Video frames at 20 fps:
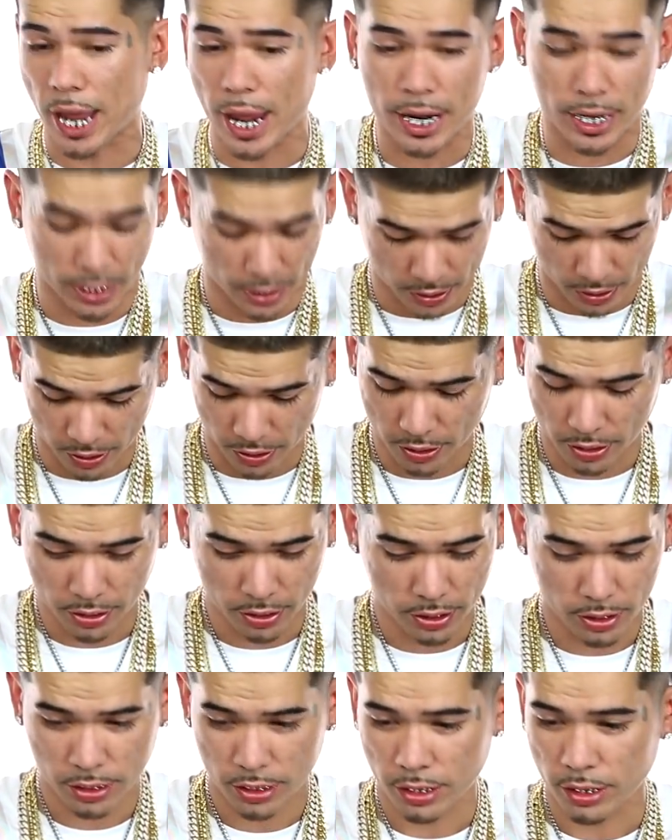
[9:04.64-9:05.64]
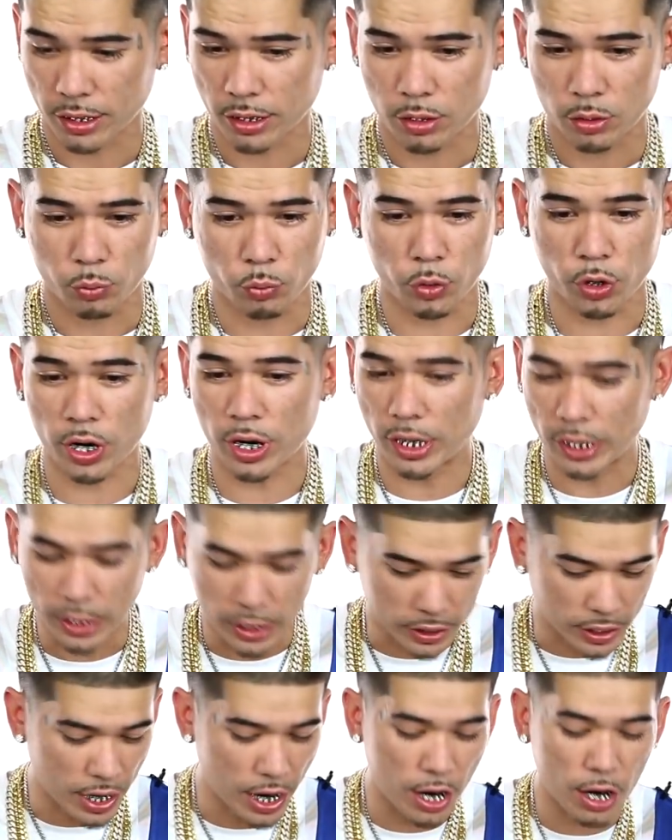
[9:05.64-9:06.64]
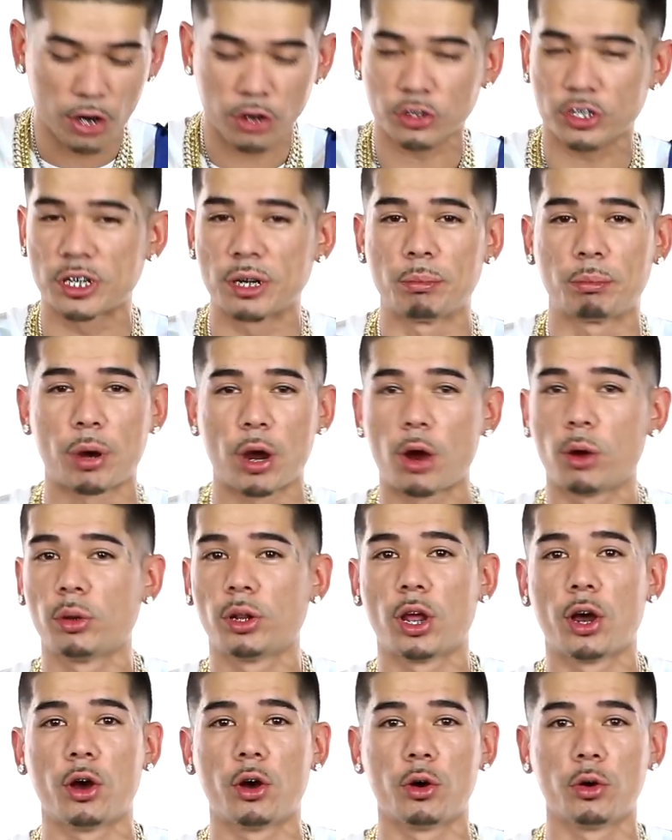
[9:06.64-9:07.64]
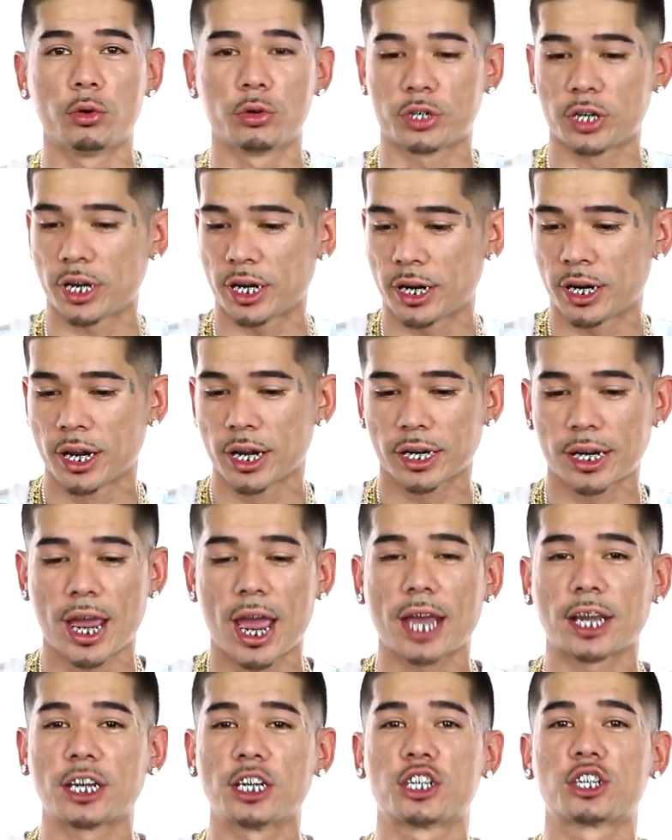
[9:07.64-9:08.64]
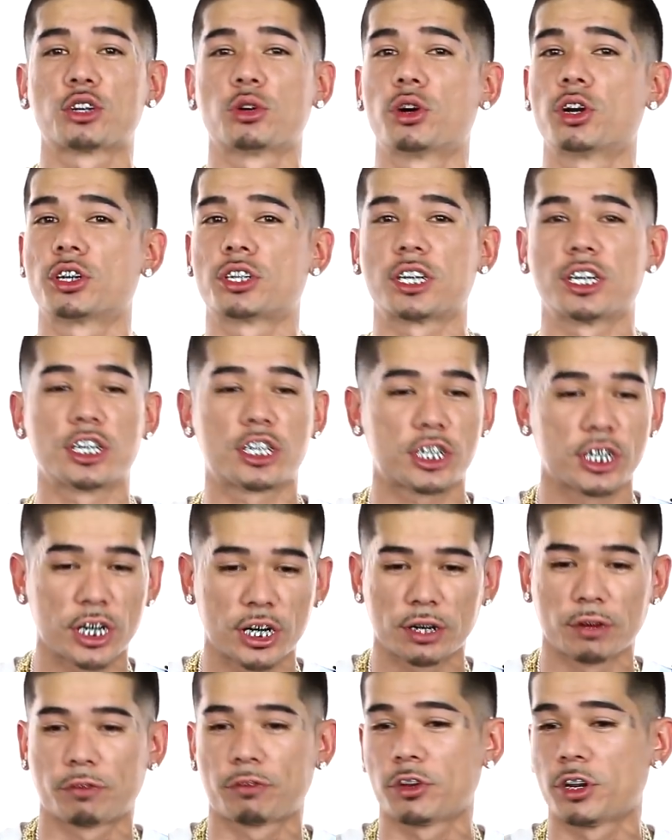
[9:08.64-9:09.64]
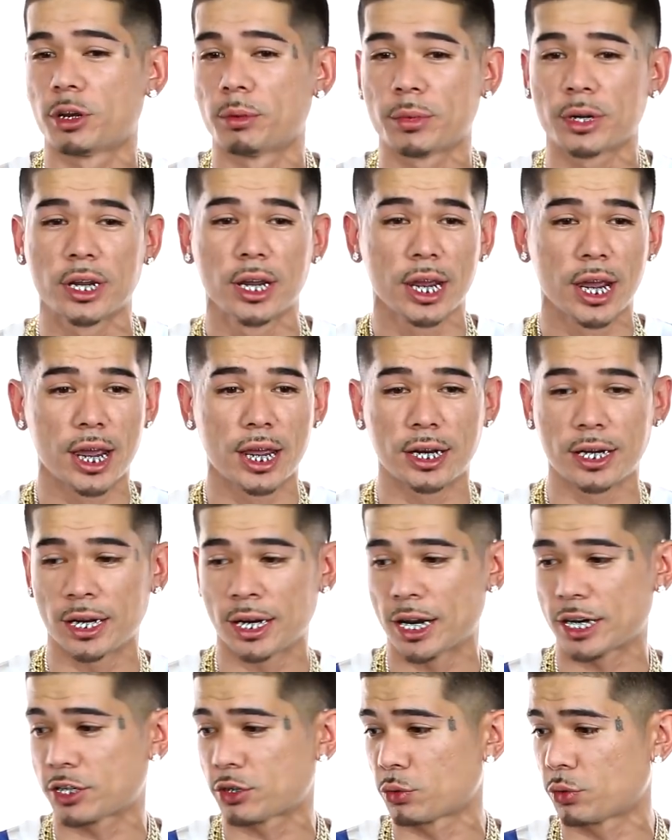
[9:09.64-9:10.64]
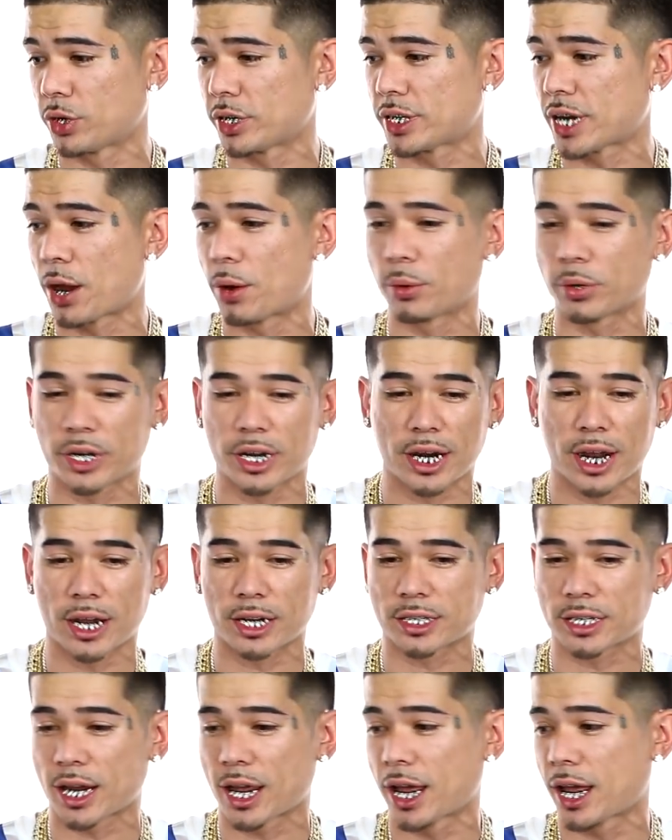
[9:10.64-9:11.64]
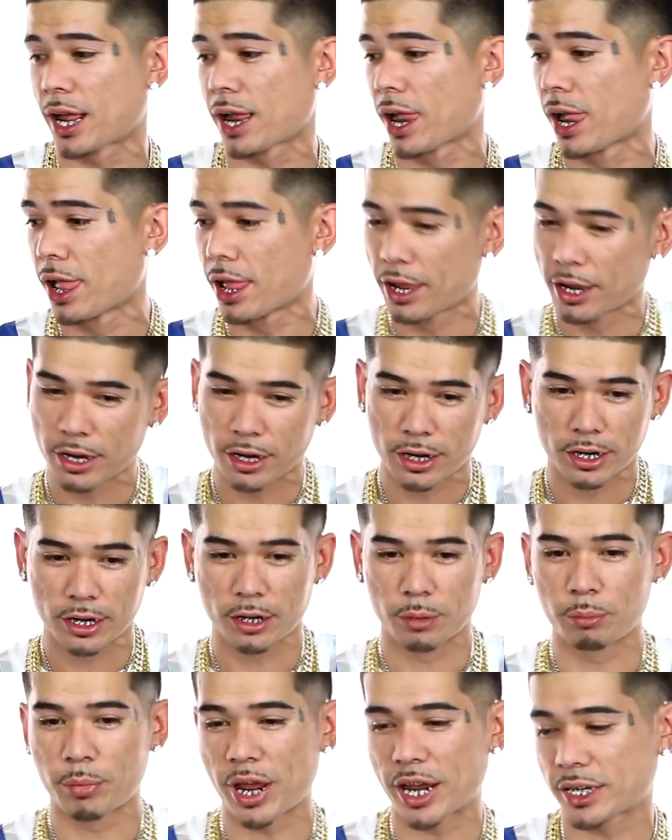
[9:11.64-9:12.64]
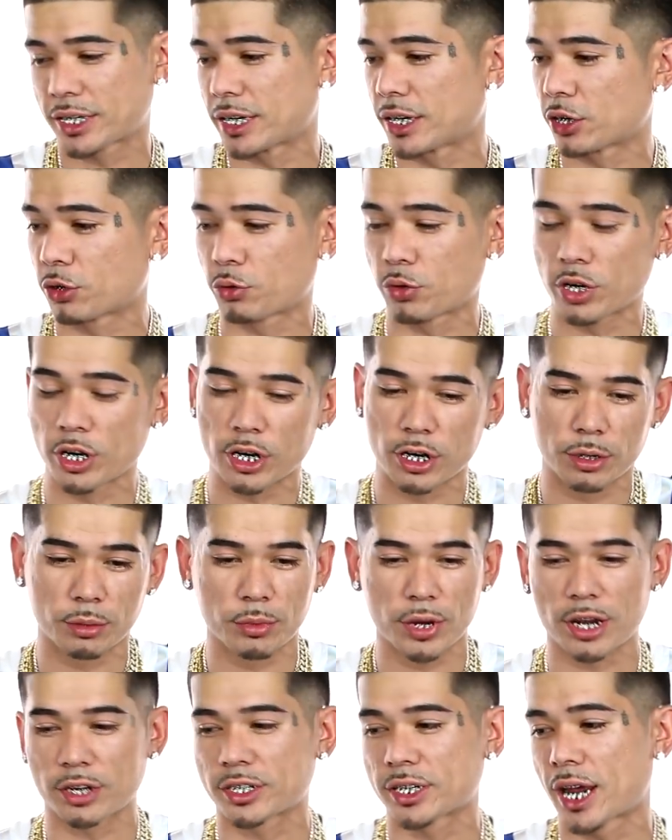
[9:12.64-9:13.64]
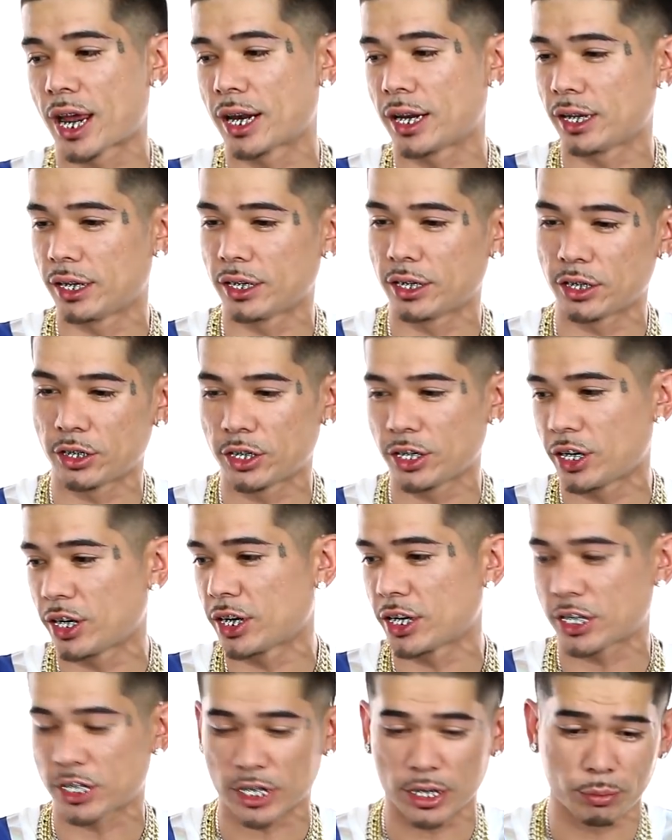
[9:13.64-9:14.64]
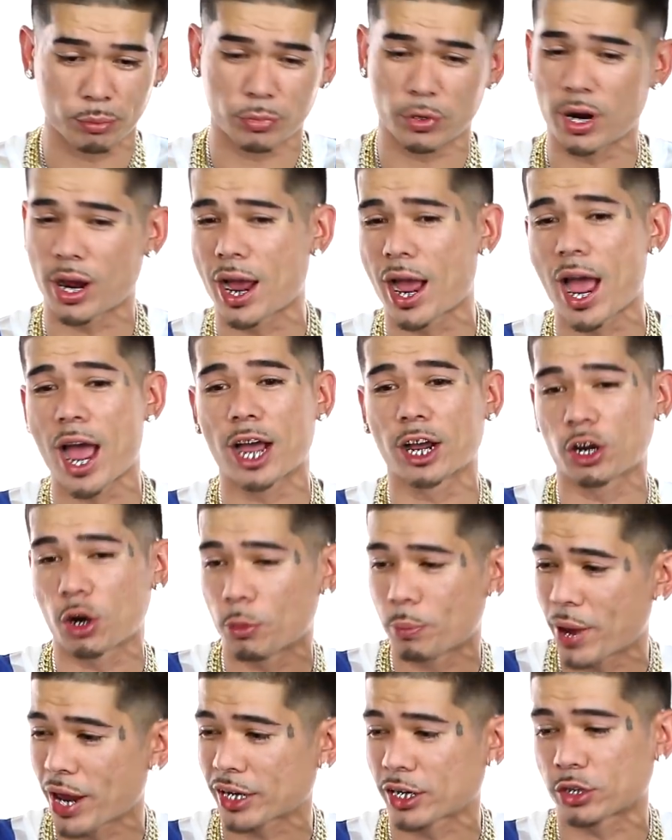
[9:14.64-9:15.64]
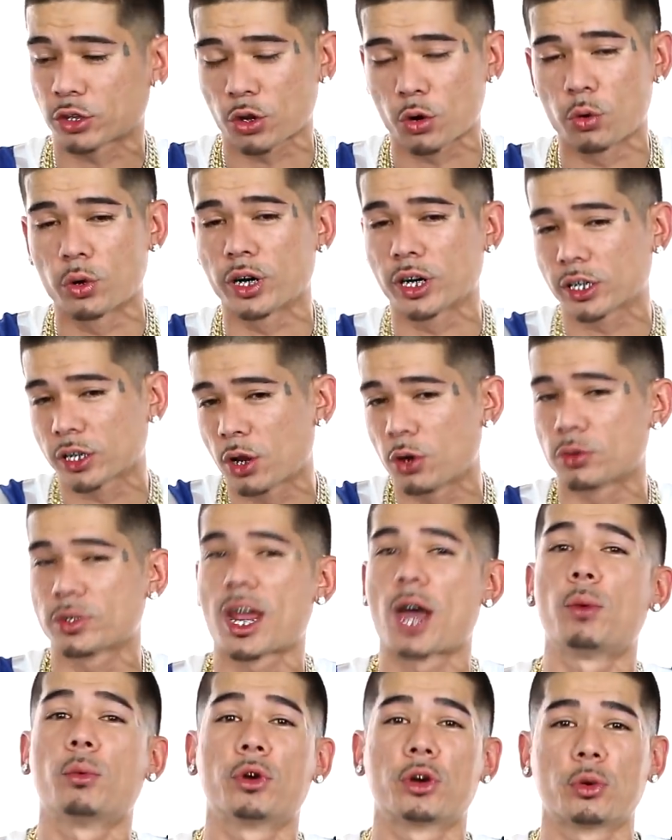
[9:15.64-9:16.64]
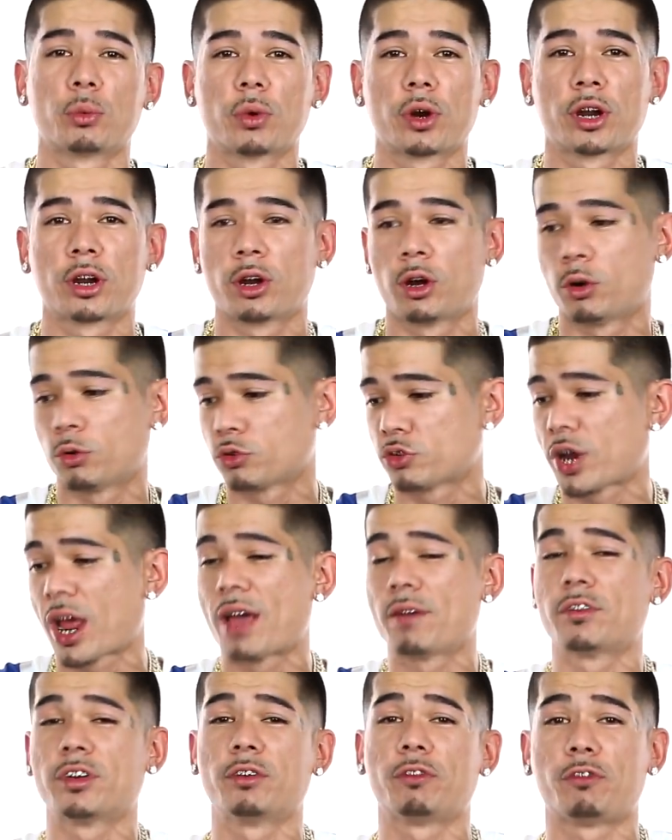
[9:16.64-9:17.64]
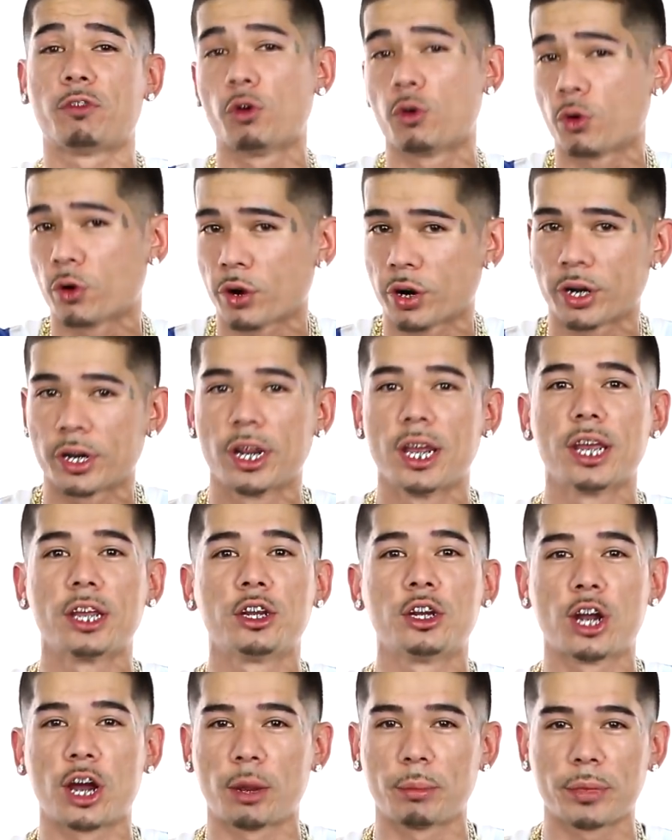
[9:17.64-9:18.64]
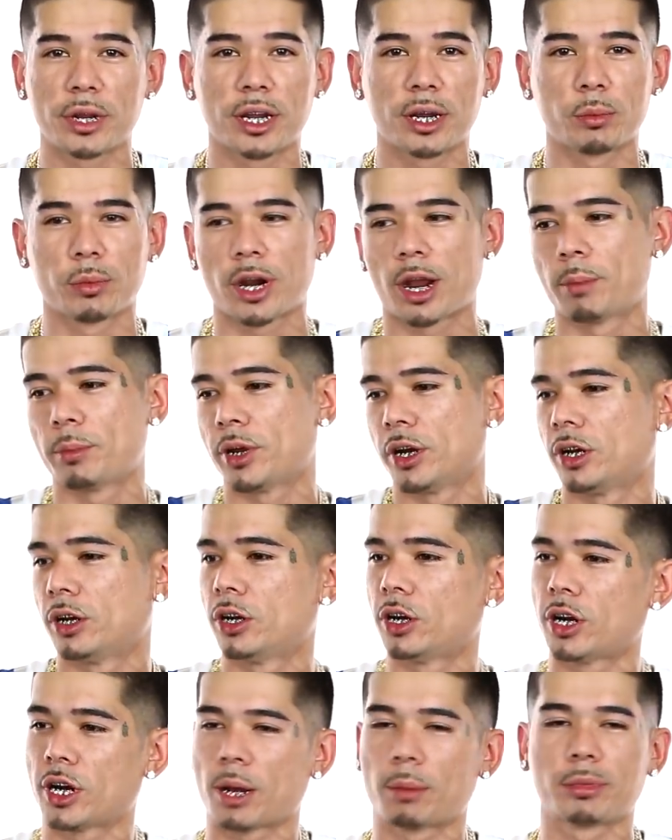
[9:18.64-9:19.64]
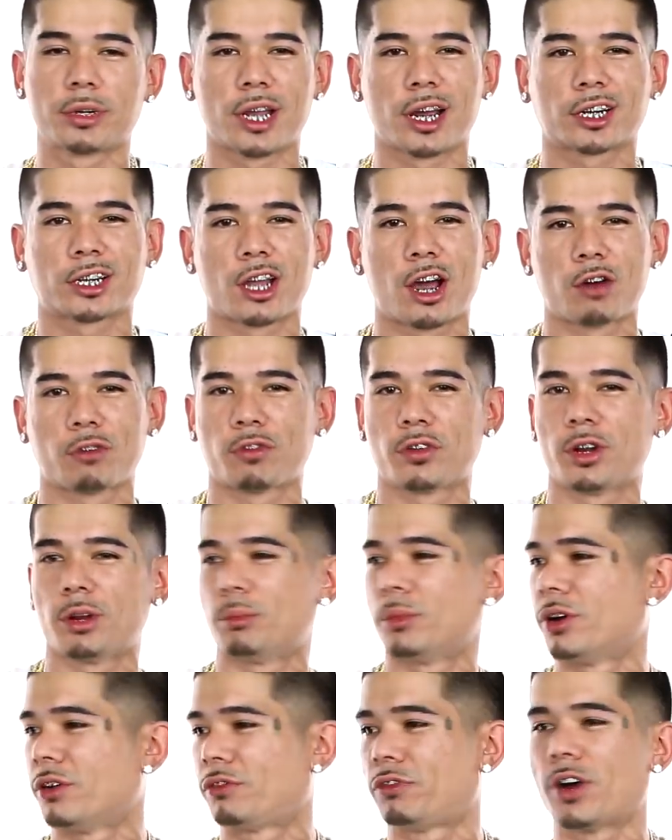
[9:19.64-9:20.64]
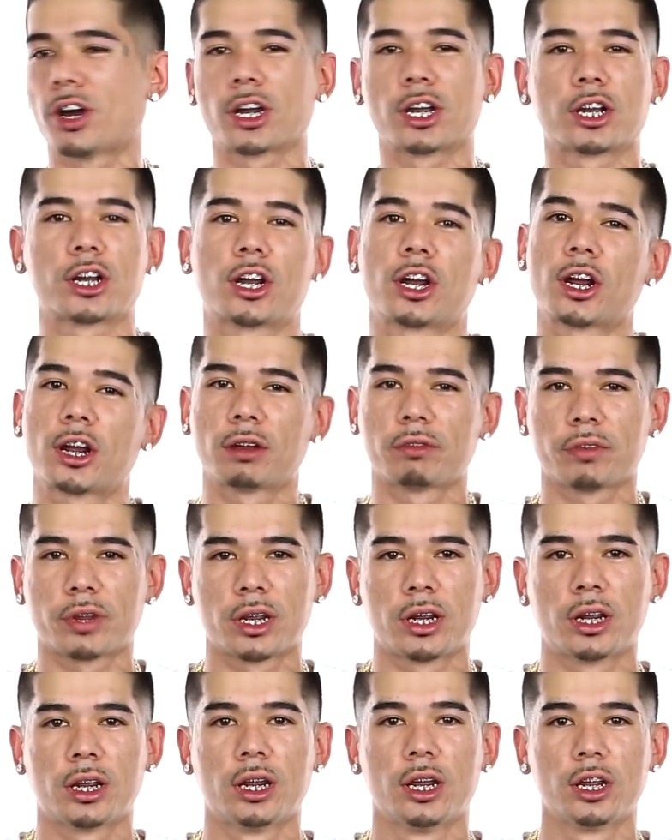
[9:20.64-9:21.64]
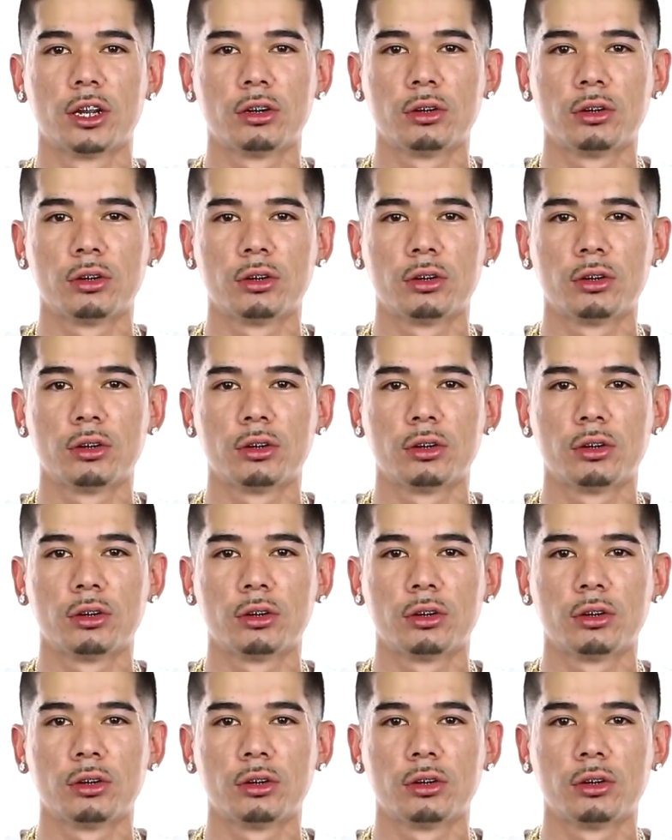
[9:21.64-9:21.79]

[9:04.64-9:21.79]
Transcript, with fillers: like wearing Lacoste and polos and khaki shorts and shit. You feel me? And then as soon as I would get outside back to the crib, outside the little hood and shit, bro. I go back to throwing the clothes I want to wear on, driving the foreign. You know what I mean? When I'm in the hood, I'm ducked off in the motherfucking caravan.